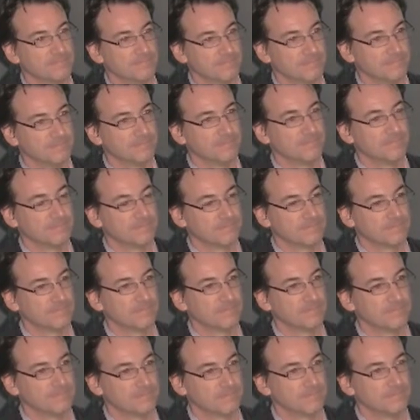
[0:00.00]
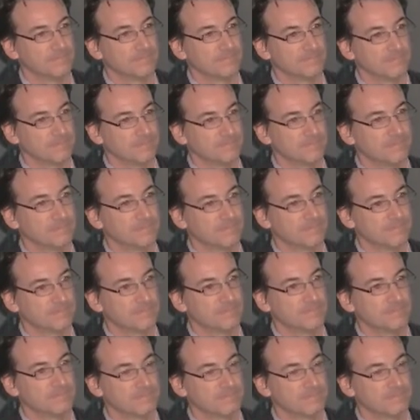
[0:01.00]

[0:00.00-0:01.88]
in the near future? And if so,